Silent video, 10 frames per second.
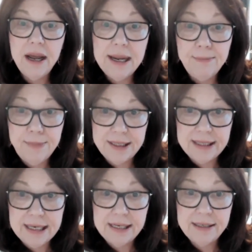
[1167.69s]
in
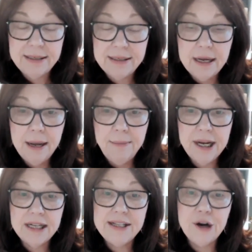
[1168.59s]
business
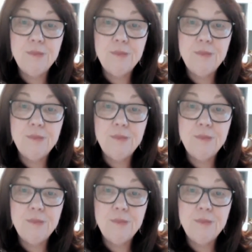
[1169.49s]
because they're